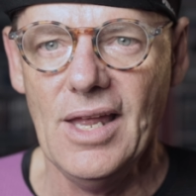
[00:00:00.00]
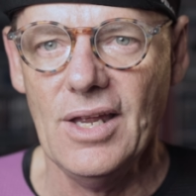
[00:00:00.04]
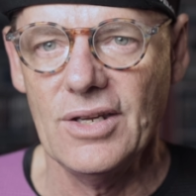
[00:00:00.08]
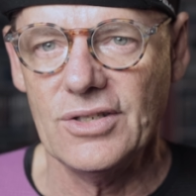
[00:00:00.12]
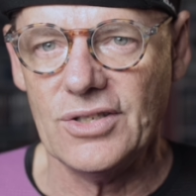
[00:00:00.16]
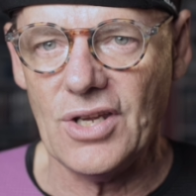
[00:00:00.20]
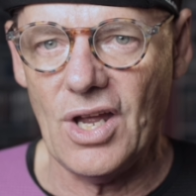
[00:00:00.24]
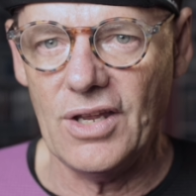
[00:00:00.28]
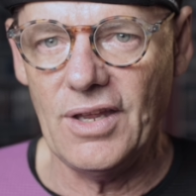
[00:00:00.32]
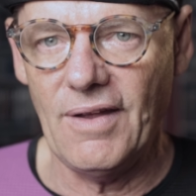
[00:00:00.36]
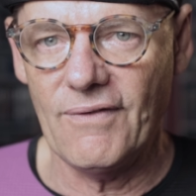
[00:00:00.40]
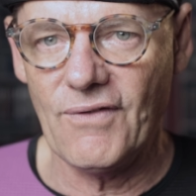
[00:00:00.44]

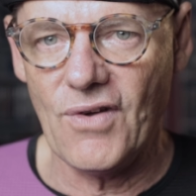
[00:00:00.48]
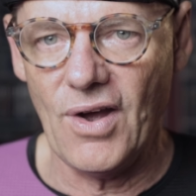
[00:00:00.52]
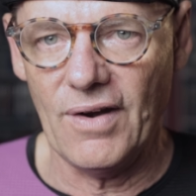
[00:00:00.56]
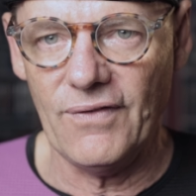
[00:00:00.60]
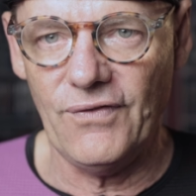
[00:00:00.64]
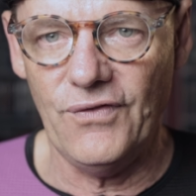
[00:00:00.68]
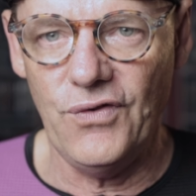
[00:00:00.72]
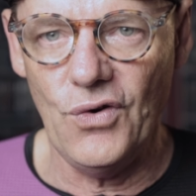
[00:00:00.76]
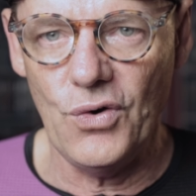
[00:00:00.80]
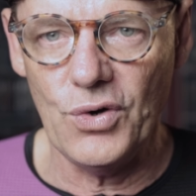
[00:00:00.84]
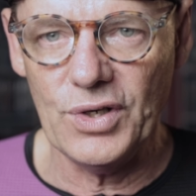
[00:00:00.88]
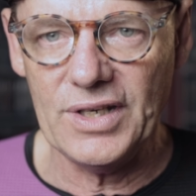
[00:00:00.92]
So you've
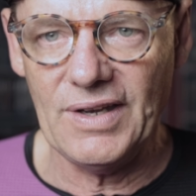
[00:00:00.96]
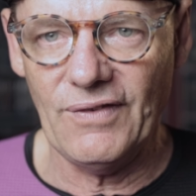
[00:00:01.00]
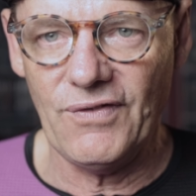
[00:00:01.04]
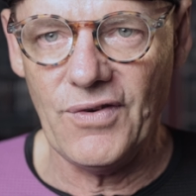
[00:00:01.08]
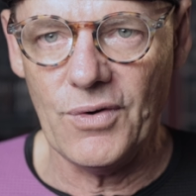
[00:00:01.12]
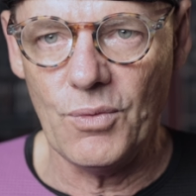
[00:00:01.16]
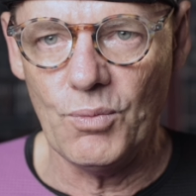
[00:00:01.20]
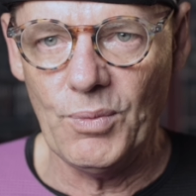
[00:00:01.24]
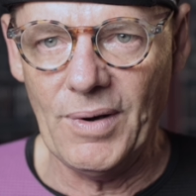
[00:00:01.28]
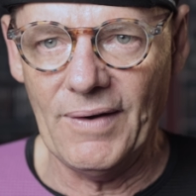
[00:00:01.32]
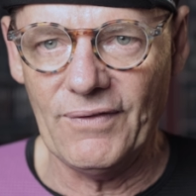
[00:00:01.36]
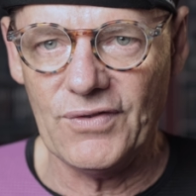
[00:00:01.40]
got four
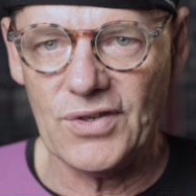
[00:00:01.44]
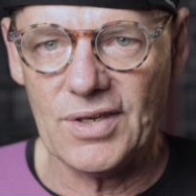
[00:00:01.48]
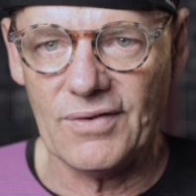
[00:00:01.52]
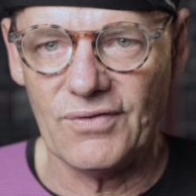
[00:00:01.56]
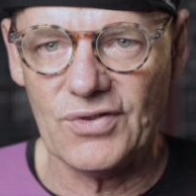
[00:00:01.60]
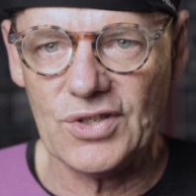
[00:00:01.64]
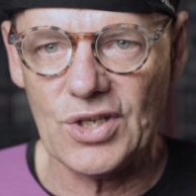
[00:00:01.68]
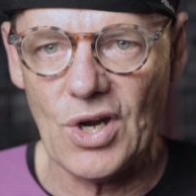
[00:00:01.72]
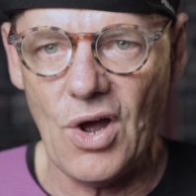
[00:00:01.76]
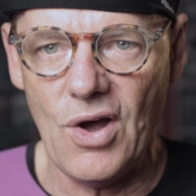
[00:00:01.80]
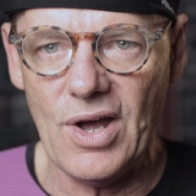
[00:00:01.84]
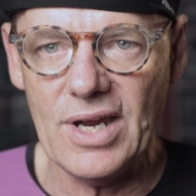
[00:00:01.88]
different widths
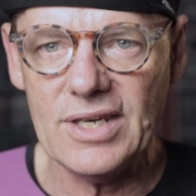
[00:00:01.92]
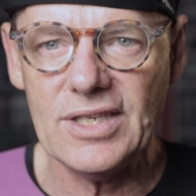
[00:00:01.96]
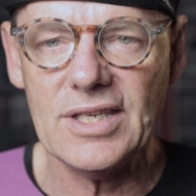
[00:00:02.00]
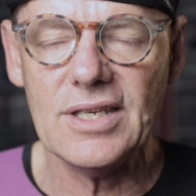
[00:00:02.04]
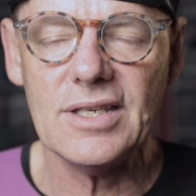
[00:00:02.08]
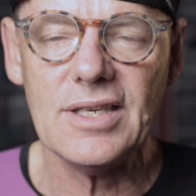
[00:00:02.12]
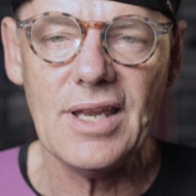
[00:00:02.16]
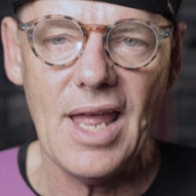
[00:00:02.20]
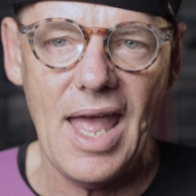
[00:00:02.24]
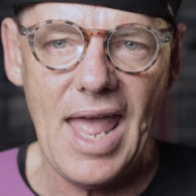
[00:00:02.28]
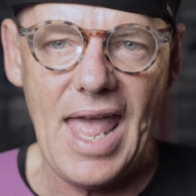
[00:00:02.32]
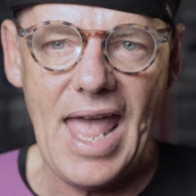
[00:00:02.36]
of
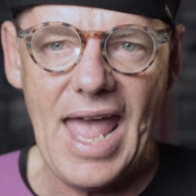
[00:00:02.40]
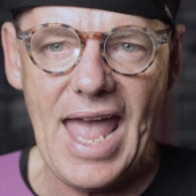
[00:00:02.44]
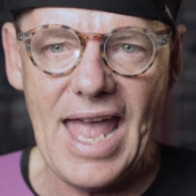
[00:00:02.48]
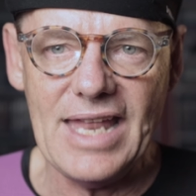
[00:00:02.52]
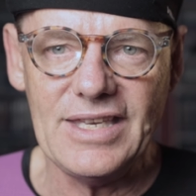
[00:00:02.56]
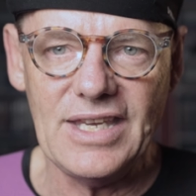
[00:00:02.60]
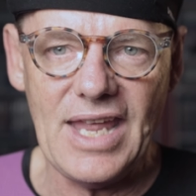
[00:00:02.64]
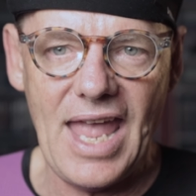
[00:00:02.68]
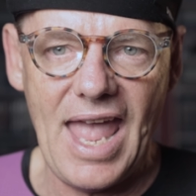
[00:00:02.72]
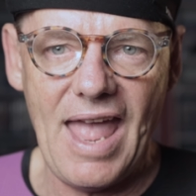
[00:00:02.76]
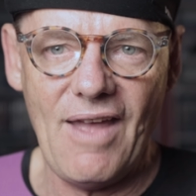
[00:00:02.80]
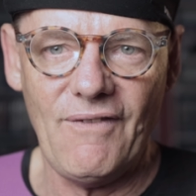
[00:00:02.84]
sizes
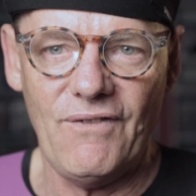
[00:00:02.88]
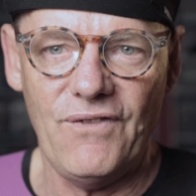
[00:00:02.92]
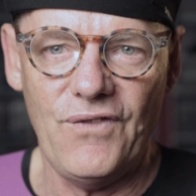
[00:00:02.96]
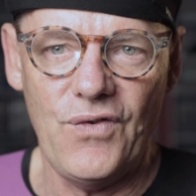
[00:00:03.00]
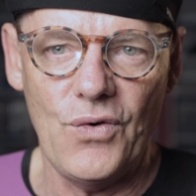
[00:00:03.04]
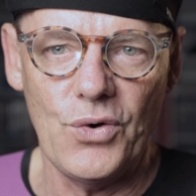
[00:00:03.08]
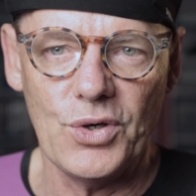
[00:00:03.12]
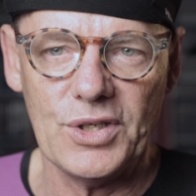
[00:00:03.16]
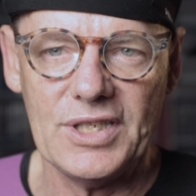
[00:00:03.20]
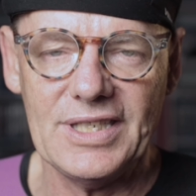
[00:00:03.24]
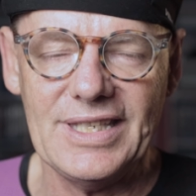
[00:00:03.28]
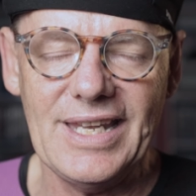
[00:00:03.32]
and you have
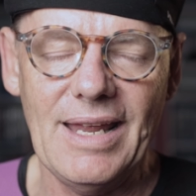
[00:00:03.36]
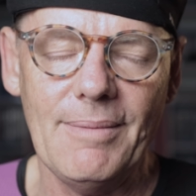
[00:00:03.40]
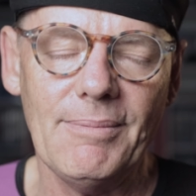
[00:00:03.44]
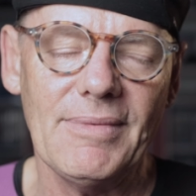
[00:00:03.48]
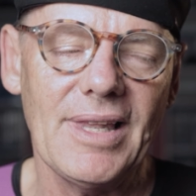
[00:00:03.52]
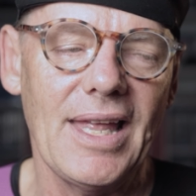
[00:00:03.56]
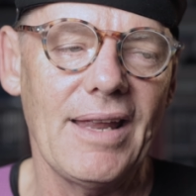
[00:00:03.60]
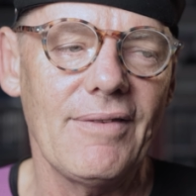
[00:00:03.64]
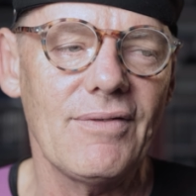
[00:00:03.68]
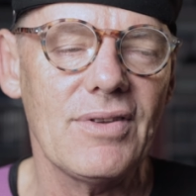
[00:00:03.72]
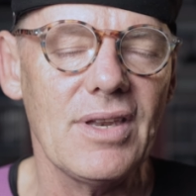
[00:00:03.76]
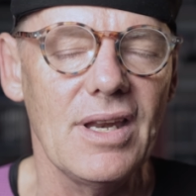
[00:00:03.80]
four stem
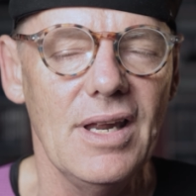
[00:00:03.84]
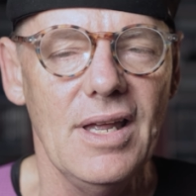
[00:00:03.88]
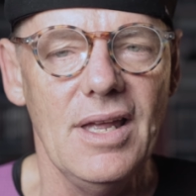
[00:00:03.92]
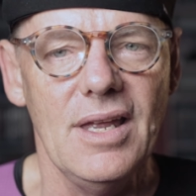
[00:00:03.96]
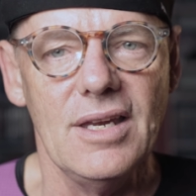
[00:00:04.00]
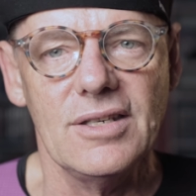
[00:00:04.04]
lengths.